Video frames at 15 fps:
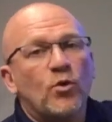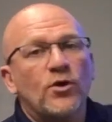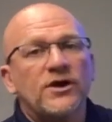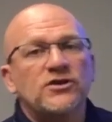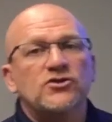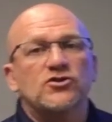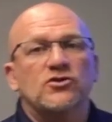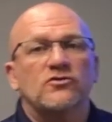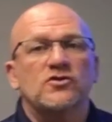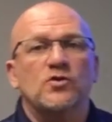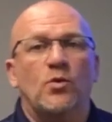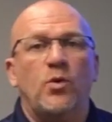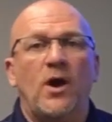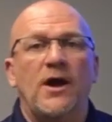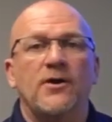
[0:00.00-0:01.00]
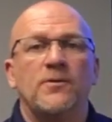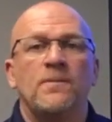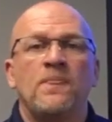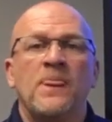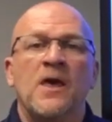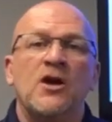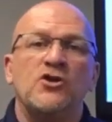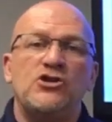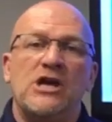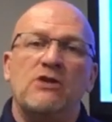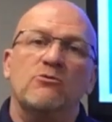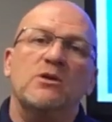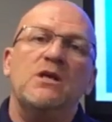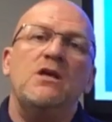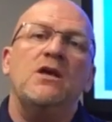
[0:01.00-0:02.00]
mortgage insurance required.
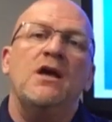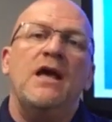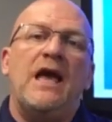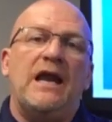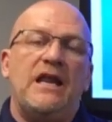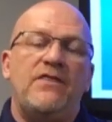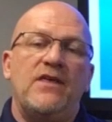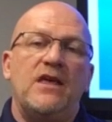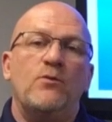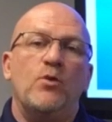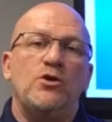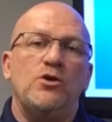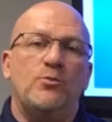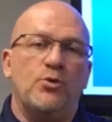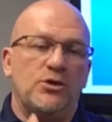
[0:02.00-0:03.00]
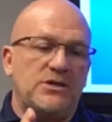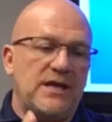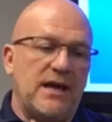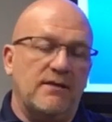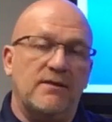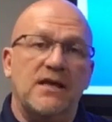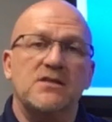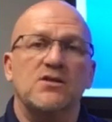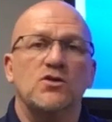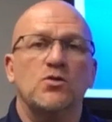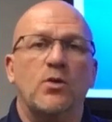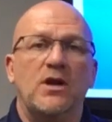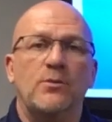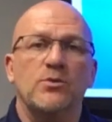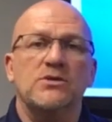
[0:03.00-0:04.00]
Generally, anything when you put down less than
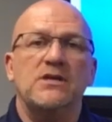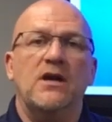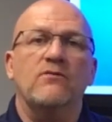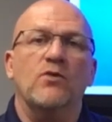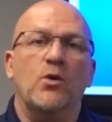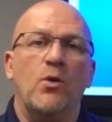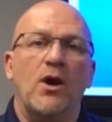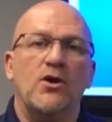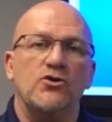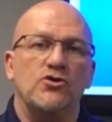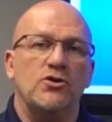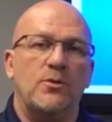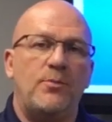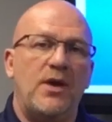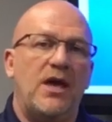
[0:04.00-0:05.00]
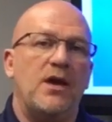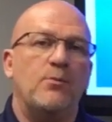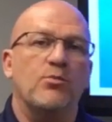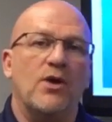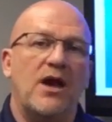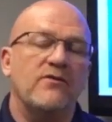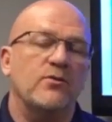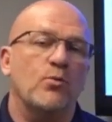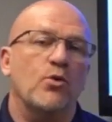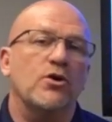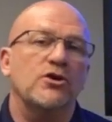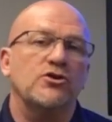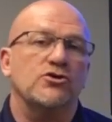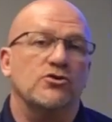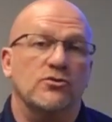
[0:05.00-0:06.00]
20% requires you to pay private
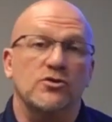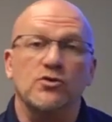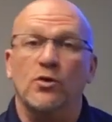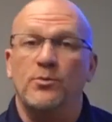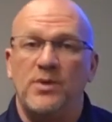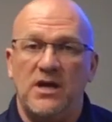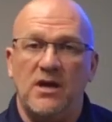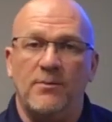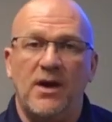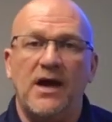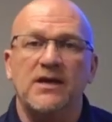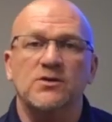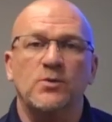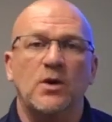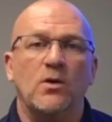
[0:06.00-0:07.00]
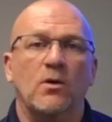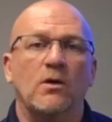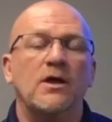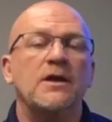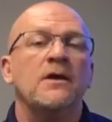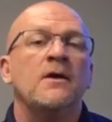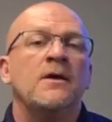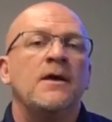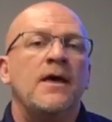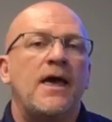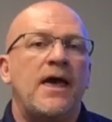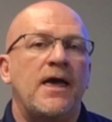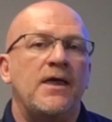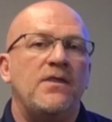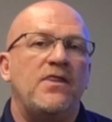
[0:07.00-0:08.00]
mortgage insurance, or PMI as we call it,
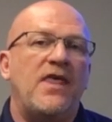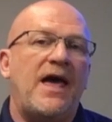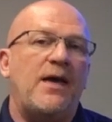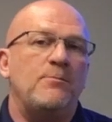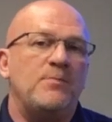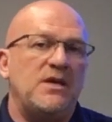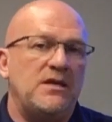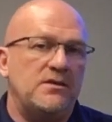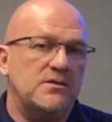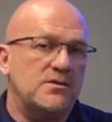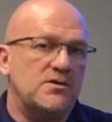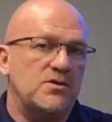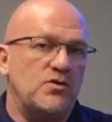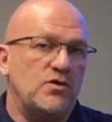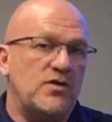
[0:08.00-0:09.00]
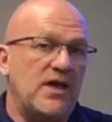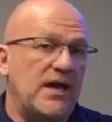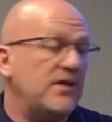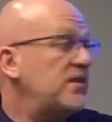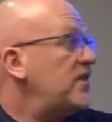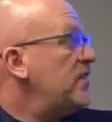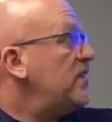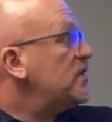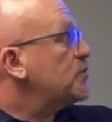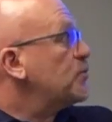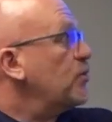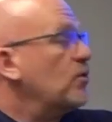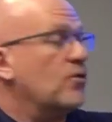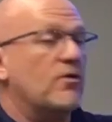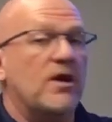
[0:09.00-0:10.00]
and that means that in this
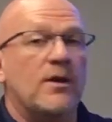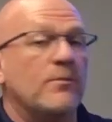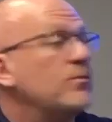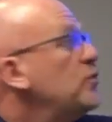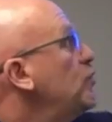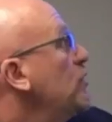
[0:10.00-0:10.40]
program